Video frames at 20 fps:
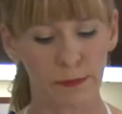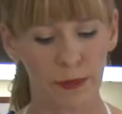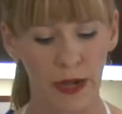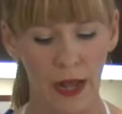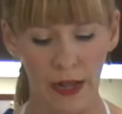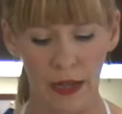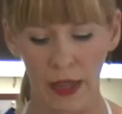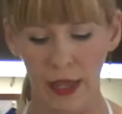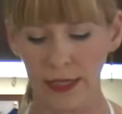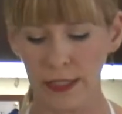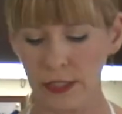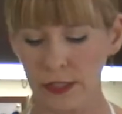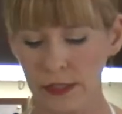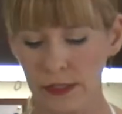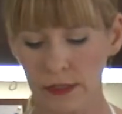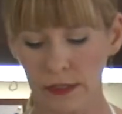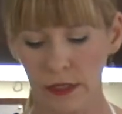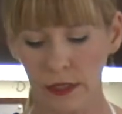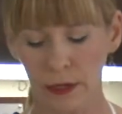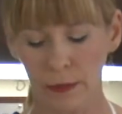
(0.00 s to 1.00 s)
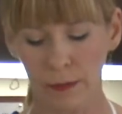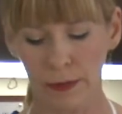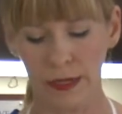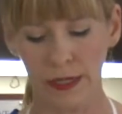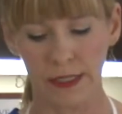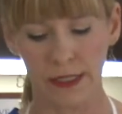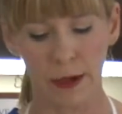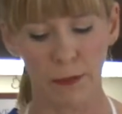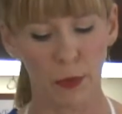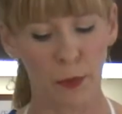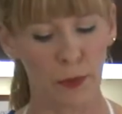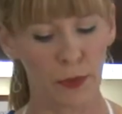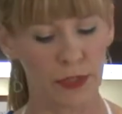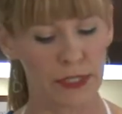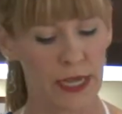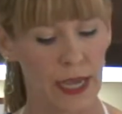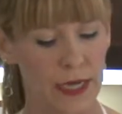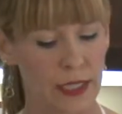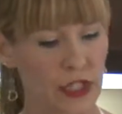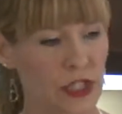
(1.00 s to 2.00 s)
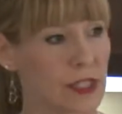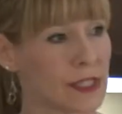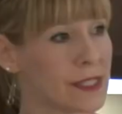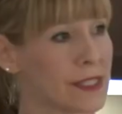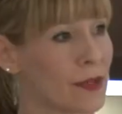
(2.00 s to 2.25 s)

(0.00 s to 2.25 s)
but I like a little bit of double protection,